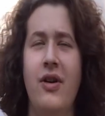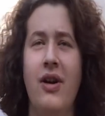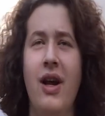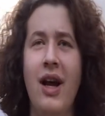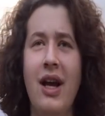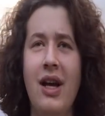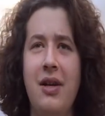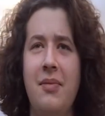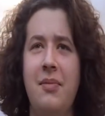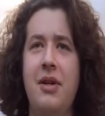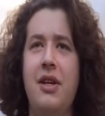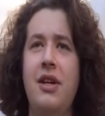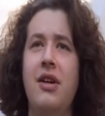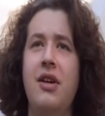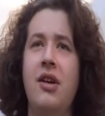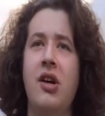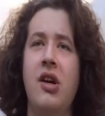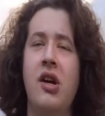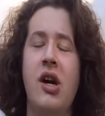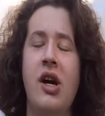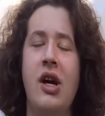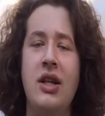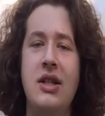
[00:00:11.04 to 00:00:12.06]
and I am here
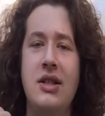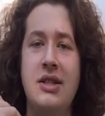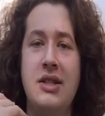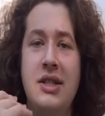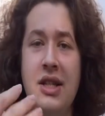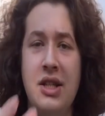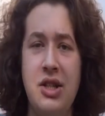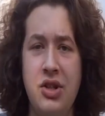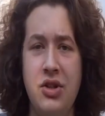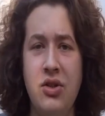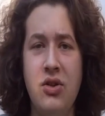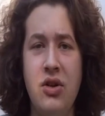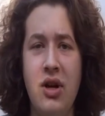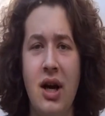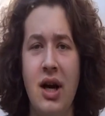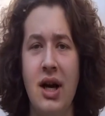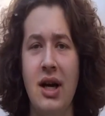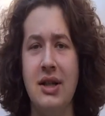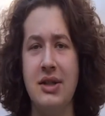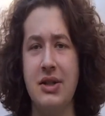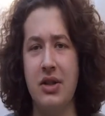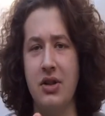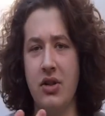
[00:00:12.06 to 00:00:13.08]
to take you
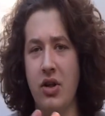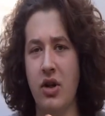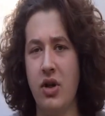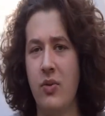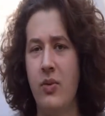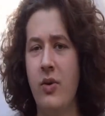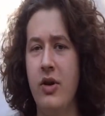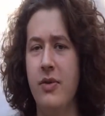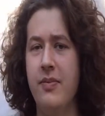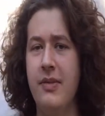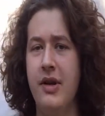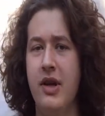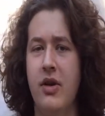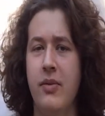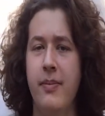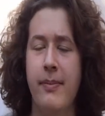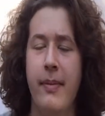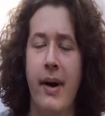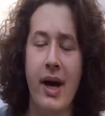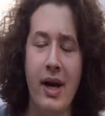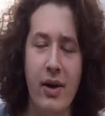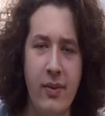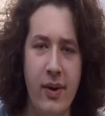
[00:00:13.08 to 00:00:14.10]
guys along with me on
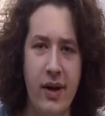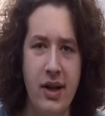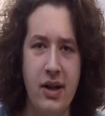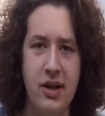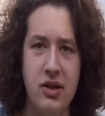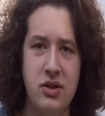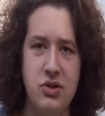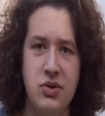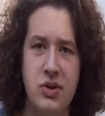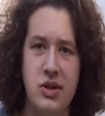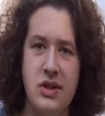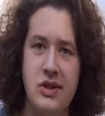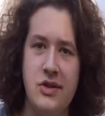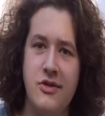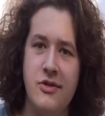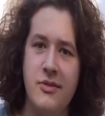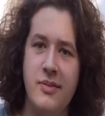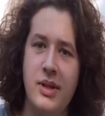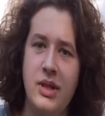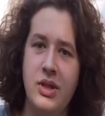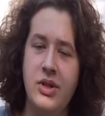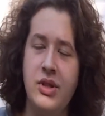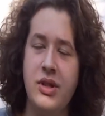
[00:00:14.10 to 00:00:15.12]
my weight loss
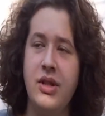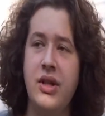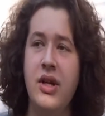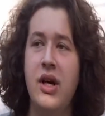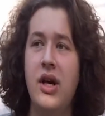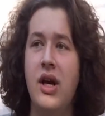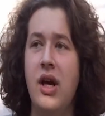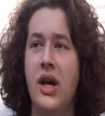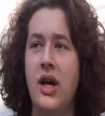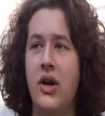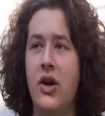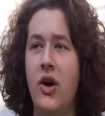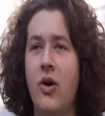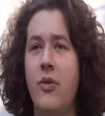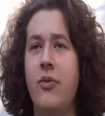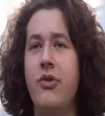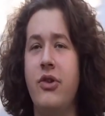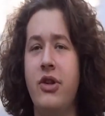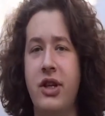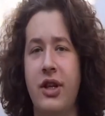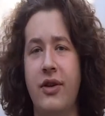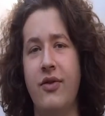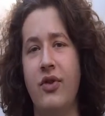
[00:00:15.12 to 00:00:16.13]
transformation and
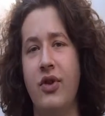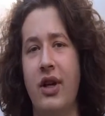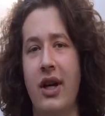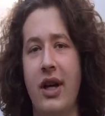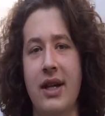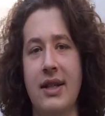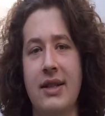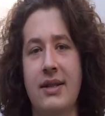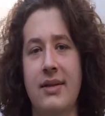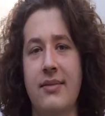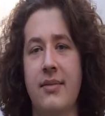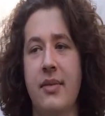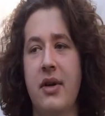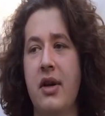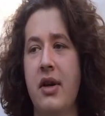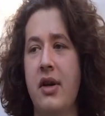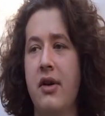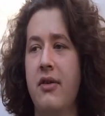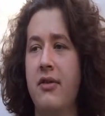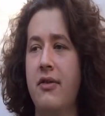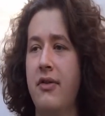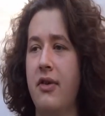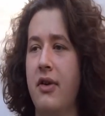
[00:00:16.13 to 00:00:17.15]
hopefully give you guys some
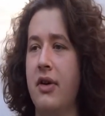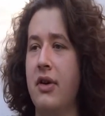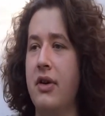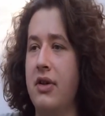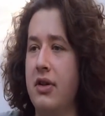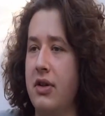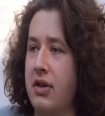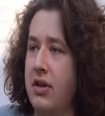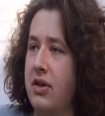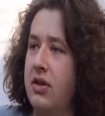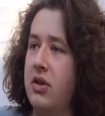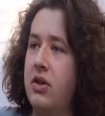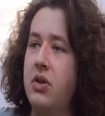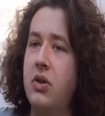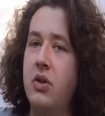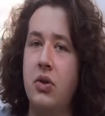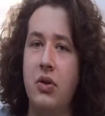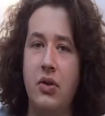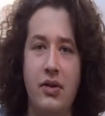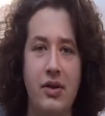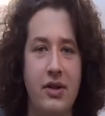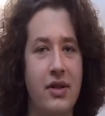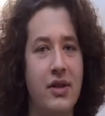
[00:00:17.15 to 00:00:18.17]
fun,
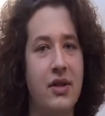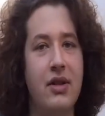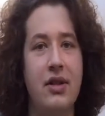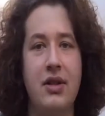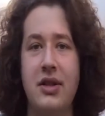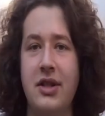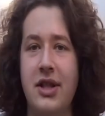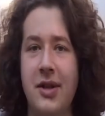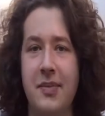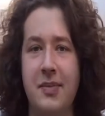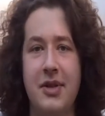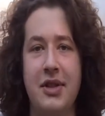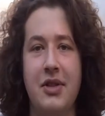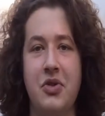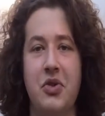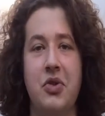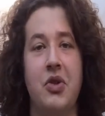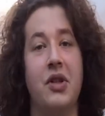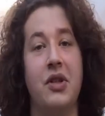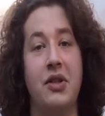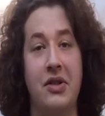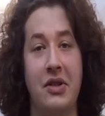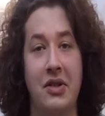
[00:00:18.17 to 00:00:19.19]
cool tips and
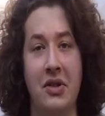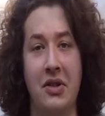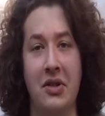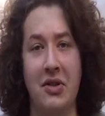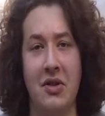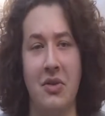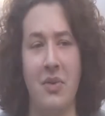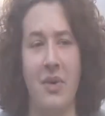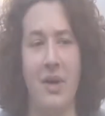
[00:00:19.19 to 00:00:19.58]
tricks along the